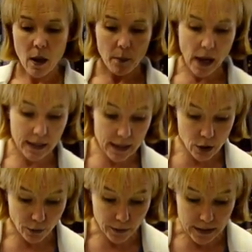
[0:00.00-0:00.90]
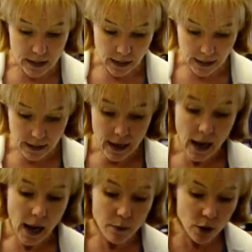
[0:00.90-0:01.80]
polyester fleece on it.
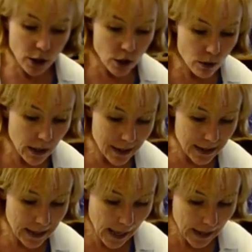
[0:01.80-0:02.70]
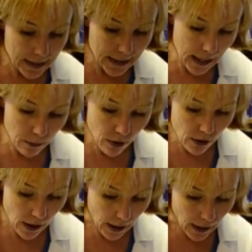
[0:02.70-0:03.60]
I'm going to do the exact same
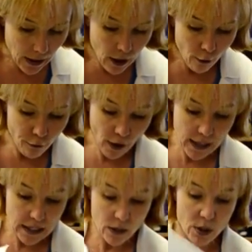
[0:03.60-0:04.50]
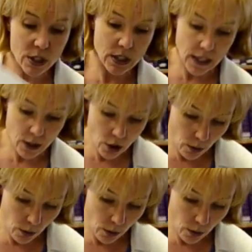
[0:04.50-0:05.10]
thing, finding the center